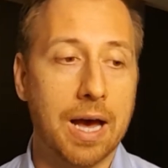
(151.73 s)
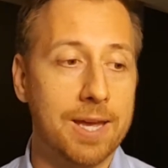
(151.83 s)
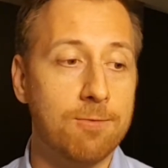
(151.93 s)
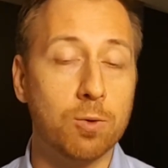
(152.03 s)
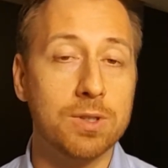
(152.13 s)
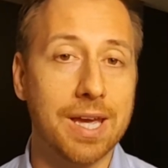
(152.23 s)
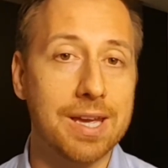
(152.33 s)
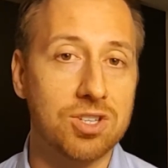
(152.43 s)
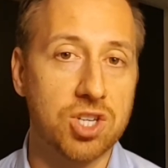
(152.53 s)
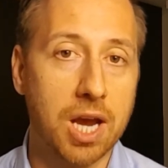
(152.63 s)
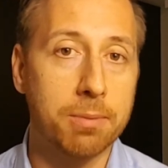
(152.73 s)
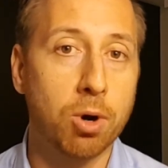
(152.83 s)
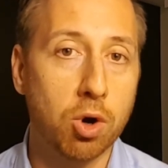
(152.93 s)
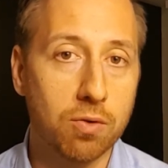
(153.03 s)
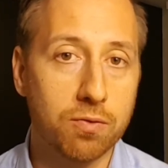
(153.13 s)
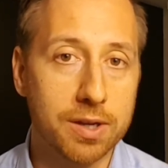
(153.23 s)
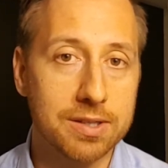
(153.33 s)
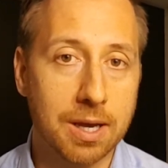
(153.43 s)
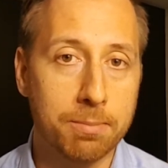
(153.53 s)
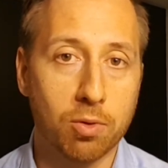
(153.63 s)
If we take Jack Bogle, for
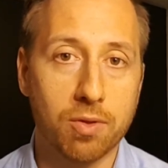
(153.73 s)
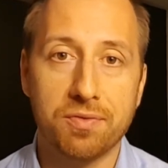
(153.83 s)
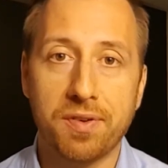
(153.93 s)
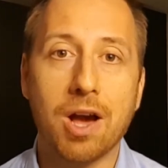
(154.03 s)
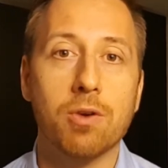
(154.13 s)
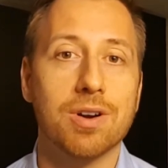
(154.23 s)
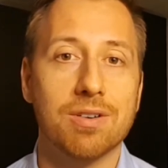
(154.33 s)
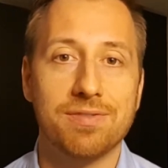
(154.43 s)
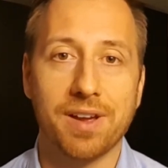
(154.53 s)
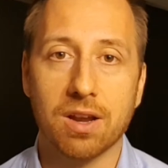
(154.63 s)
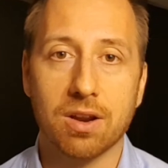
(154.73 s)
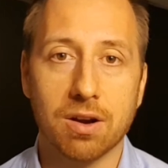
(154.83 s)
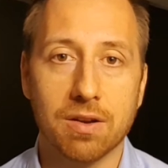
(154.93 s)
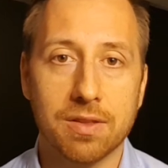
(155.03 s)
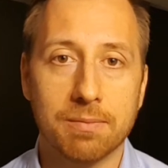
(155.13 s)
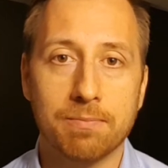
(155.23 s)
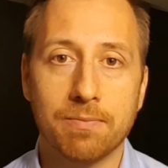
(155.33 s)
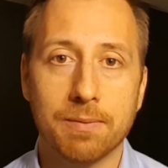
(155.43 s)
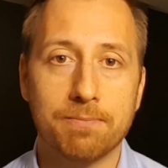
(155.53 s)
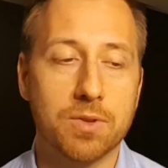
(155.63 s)
example, the founder of Vanguard,
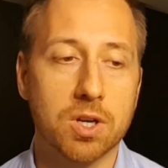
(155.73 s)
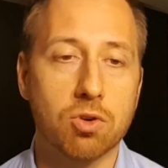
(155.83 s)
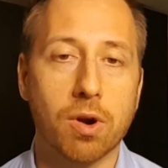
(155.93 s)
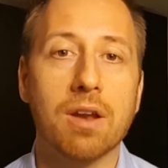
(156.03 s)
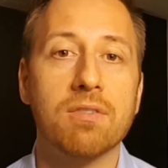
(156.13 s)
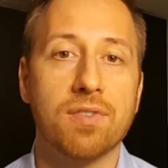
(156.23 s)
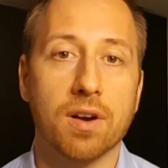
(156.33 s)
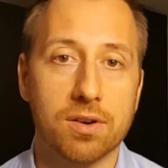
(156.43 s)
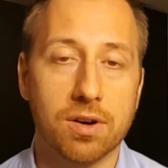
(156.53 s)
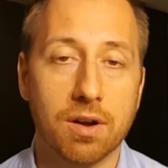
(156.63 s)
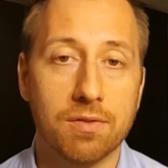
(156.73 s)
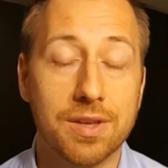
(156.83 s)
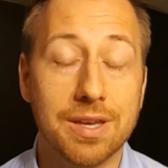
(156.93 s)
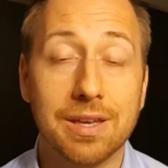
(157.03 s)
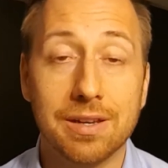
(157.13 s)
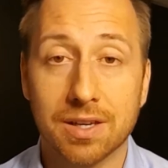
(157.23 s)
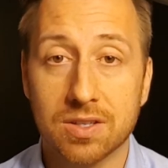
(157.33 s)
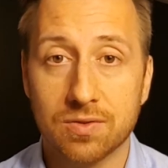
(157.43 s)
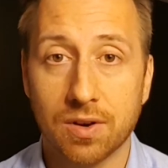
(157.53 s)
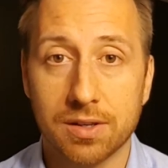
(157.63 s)
the grandfather of the
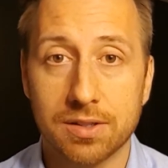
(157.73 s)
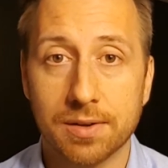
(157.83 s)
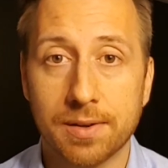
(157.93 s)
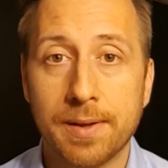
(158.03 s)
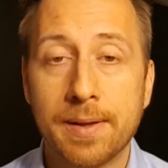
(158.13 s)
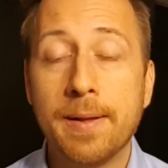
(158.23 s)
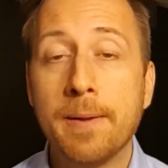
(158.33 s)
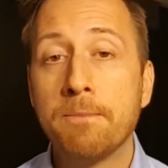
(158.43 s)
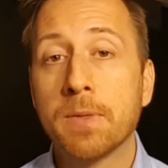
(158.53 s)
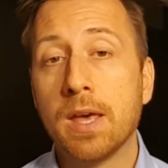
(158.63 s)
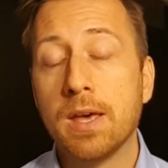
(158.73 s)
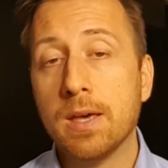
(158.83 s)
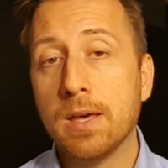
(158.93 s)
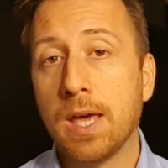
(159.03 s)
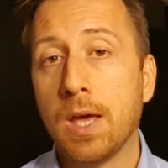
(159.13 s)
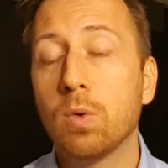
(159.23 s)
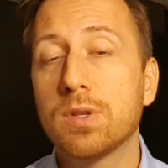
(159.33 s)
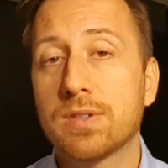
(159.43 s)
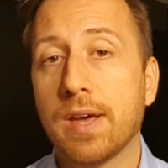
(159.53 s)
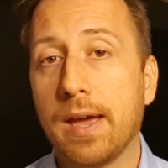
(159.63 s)
index fund, he
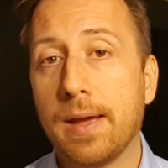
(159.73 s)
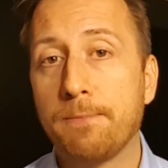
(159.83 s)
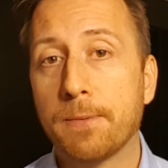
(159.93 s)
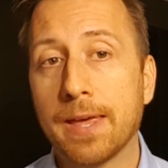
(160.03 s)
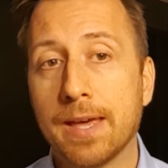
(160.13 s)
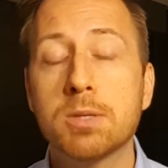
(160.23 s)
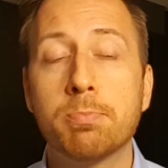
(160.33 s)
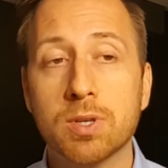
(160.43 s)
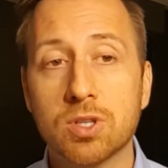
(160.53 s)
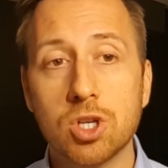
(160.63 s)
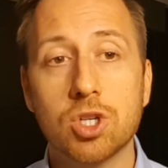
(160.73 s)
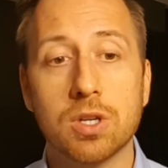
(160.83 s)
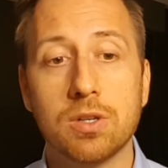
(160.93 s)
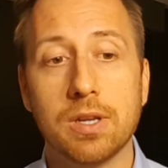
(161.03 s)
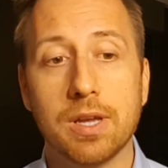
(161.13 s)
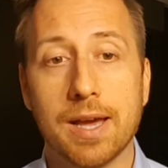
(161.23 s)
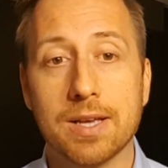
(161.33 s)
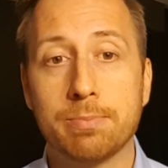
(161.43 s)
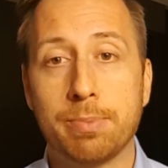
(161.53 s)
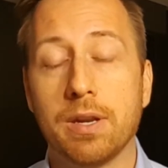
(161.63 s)
would say his position
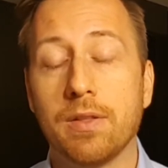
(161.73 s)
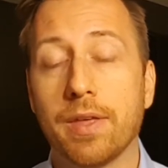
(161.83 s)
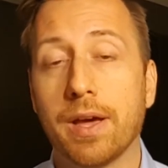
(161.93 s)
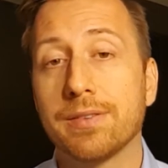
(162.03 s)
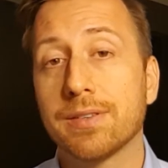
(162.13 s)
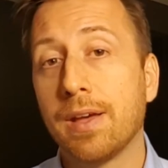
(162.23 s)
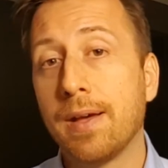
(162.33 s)
has been that